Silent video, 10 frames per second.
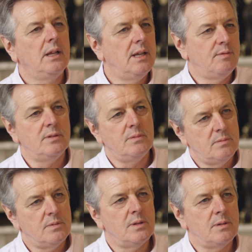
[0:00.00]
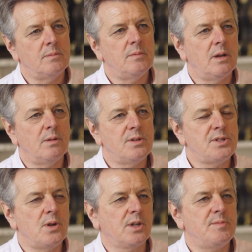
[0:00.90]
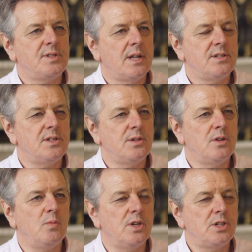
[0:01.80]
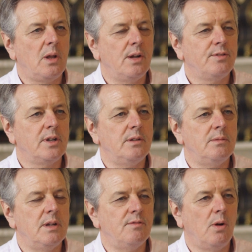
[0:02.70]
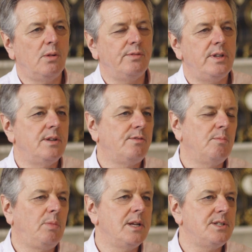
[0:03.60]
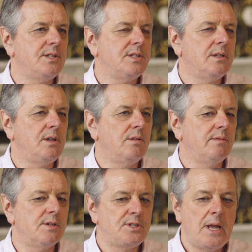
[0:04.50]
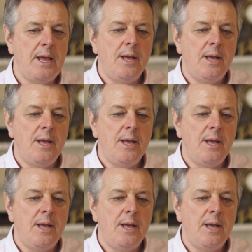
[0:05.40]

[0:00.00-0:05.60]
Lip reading: given the circumstances under which life can evolve in different places in the universe.